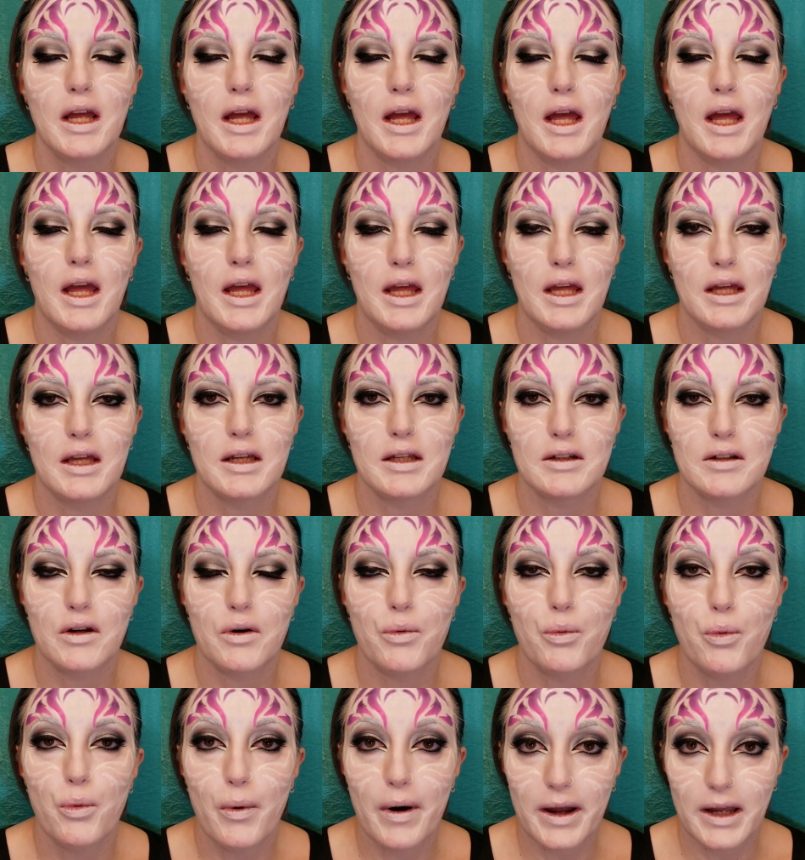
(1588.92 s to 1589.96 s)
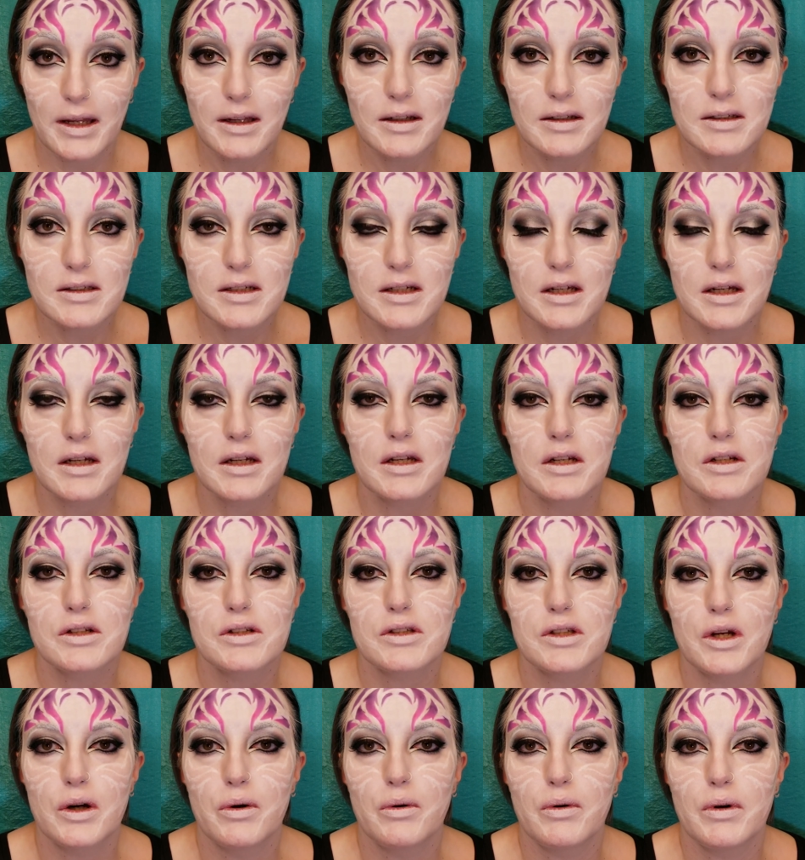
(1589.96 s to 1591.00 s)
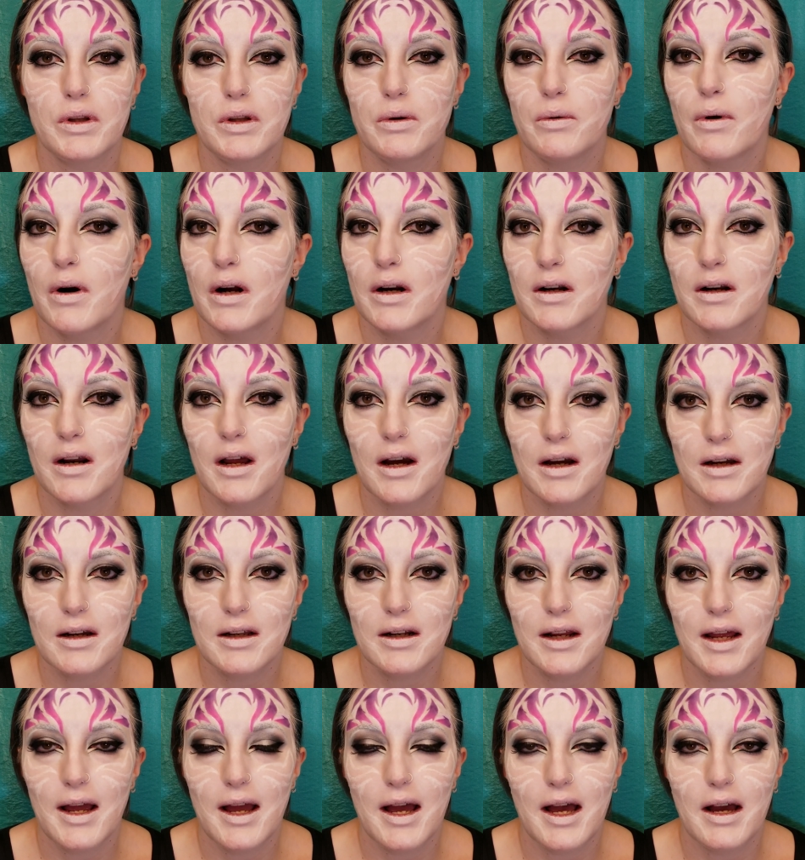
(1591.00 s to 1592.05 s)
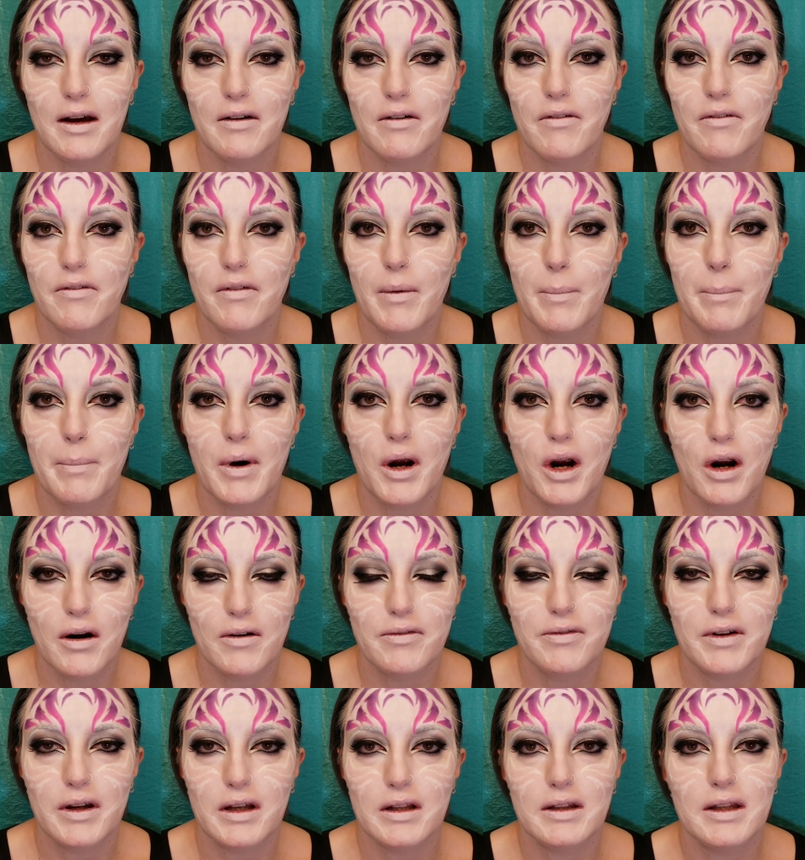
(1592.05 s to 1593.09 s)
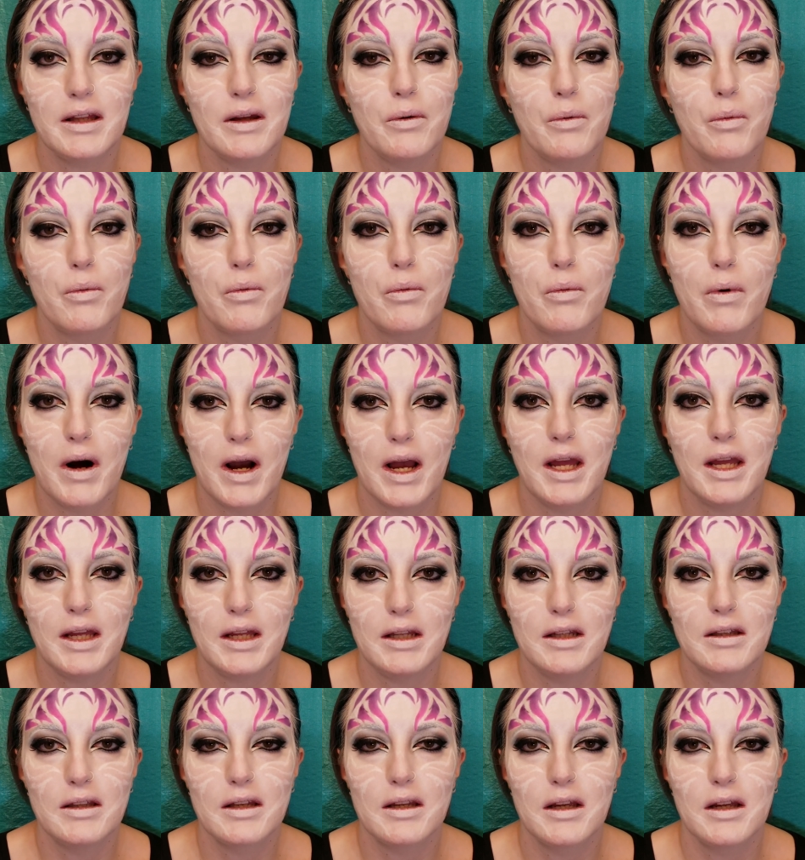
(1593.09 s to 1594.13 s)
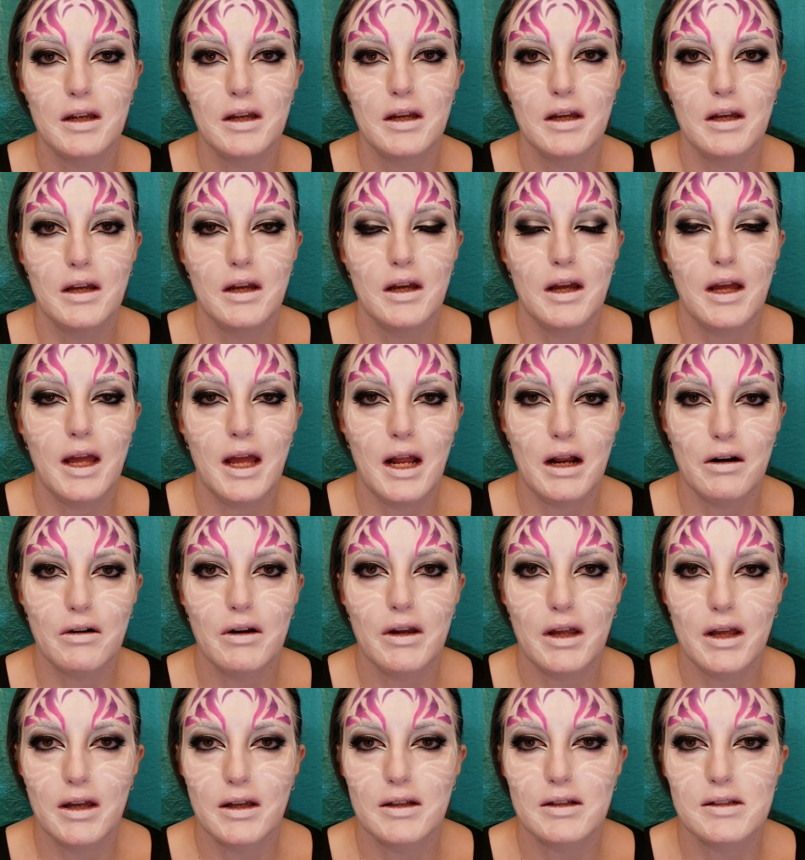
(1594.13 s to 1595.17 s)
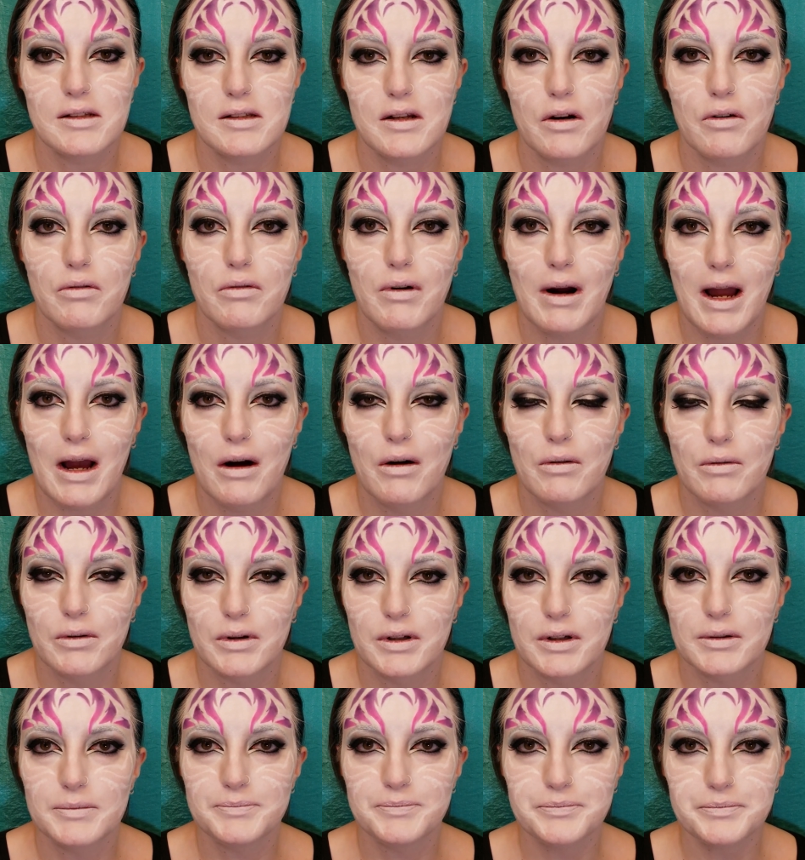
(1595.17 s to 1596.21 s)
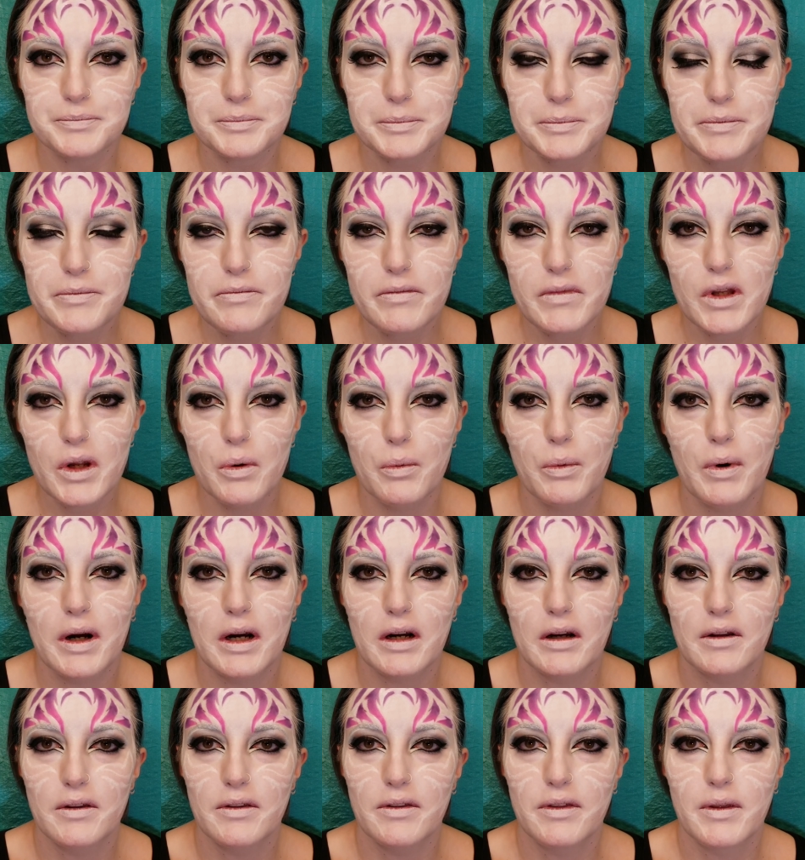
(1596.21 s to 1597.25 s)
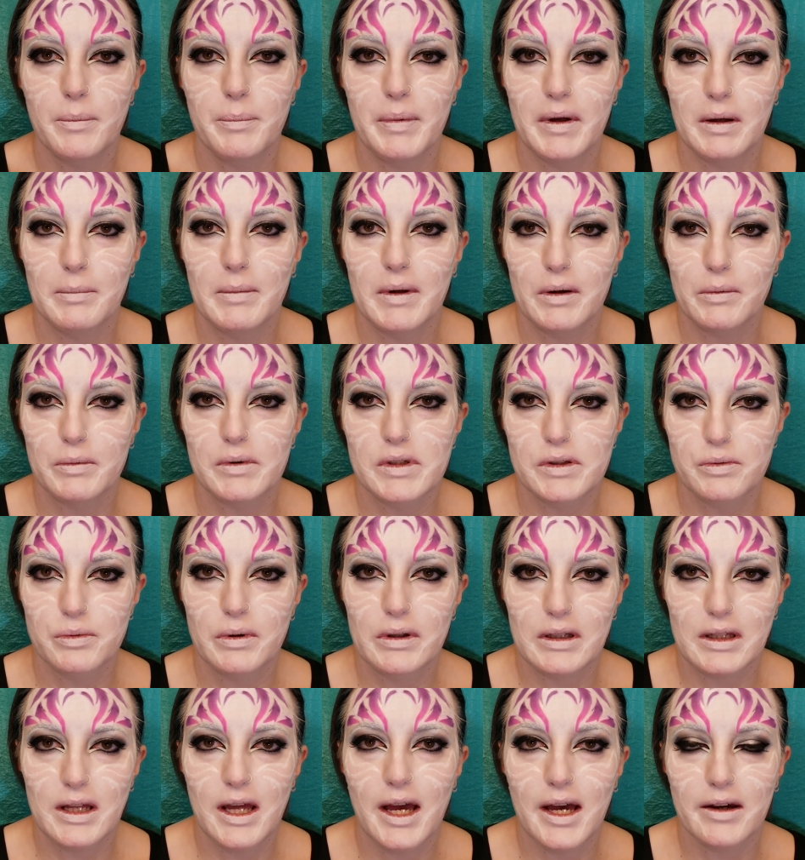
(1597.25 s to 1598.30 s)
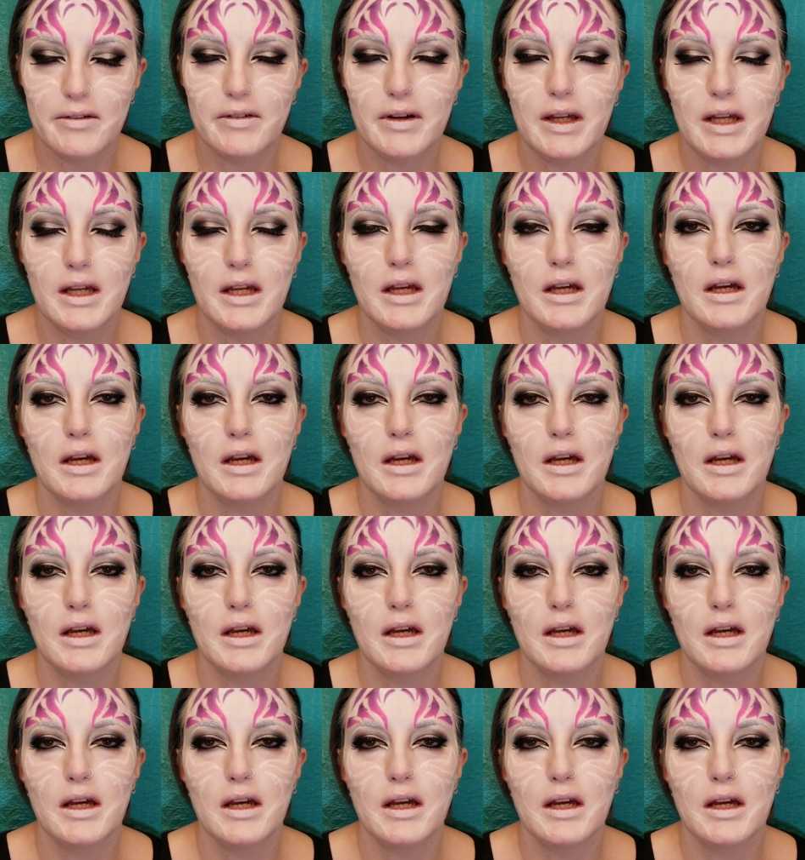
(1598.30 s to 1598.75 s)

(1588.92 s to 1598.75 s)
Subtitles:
and white, so you are not going to have perfectly white areas around where the pigment was really heavy.